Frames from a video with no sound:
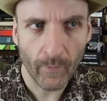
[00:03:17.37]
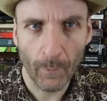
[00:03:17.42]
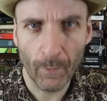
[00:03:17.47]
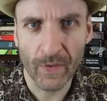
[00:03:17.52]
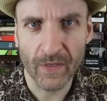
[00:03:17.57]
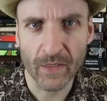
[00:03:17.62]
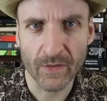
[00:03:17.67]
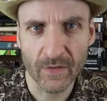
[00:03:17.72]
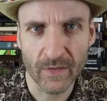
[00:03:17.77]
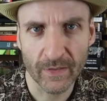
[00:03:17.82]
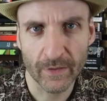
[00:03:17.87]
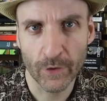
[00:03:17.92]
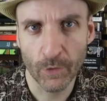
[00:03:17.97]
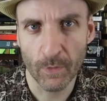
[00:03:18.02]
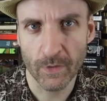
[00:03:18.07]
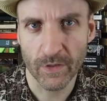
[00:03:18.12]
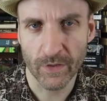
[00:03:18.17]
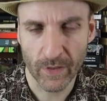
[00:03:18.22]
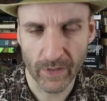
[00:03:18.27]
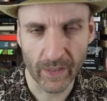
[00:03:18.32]
but it doesn't take too
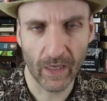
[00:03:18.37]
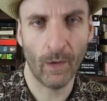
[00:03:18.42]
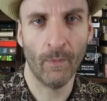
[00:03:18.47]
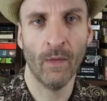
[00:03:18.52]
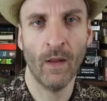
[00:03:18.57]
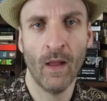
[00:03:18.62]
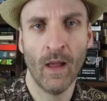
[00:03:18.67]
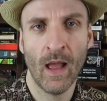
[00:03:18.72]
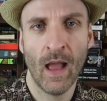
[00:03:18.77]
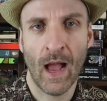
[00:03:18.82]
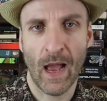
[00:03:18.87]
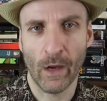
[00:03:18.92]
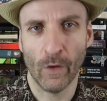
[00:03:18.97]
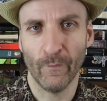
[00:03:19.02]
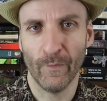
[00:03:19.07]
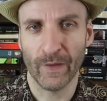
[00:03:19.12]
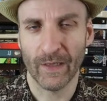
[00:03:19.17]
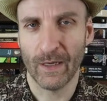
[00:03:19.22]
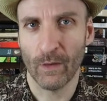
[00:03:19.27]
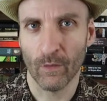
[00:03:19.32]
much of your time. I
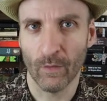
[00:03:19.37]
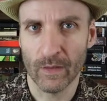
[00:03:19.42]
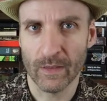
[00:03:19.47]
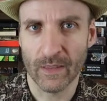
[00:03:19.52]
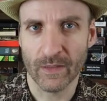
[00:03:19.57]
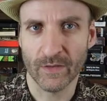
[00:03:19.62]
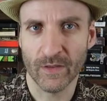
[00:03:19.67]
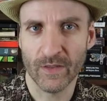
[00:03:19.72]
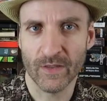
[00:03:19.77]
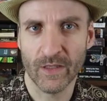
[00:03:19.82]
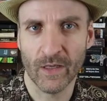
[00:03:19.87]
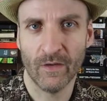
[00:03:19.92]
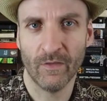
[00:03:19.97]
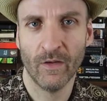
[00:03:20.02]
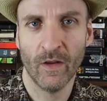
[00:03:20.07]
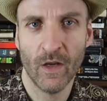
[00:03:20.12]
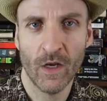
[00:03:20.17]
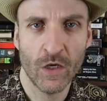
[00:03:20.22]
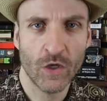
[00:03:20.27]
don't think he really does the sin of